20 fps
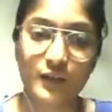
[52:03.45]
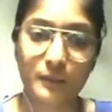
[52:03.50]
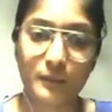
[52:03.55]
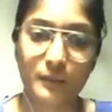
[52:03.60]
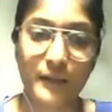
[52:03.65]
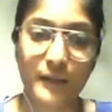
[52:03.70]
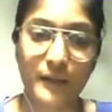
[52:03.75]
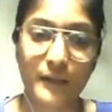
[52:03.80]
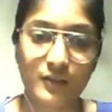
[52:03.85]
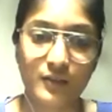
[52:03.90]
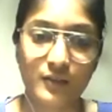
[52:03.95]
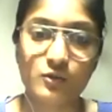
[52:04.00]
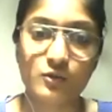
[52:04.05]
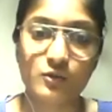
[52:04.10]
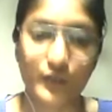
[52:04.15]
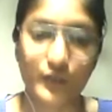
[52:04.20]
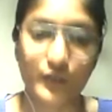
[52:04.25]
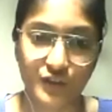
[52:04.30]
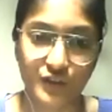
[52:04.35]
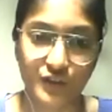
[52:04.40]
practice
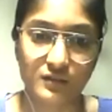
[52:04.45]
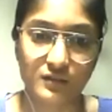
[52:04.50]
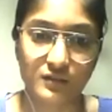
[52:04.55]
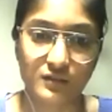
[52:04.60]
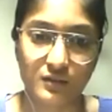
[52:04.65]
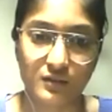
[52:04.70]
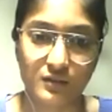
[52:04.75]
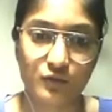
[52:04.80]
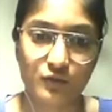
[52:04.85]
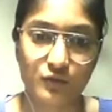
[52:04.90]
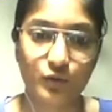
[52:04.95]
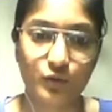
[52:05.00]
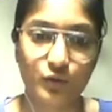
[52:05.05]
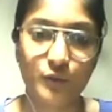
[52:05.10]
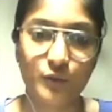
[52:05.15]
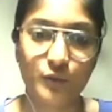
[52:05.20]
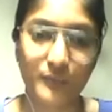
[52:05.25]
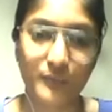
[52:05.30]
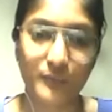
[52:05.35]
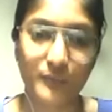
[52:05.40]
questions. So you
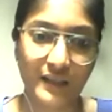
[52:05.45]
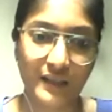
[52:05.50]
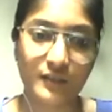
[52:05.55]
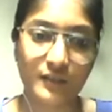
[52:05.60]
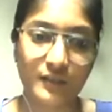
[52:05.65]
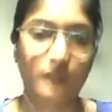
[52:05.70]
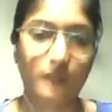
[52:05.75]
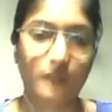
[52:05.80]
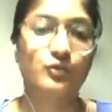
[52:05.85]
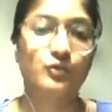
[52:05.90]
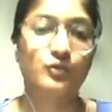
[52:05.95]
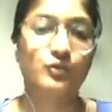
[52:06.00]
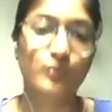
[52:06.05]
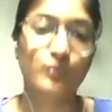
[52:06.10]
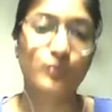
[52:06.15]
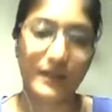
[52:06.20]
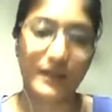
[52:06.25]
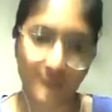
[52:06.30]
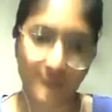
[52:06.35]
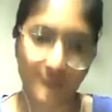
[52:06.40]
mean it through
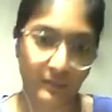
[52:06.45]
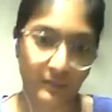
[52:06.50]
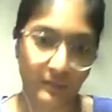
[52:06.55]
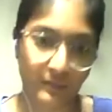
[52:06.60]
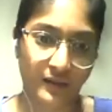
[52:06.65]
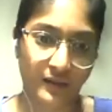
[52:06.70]
exam kit?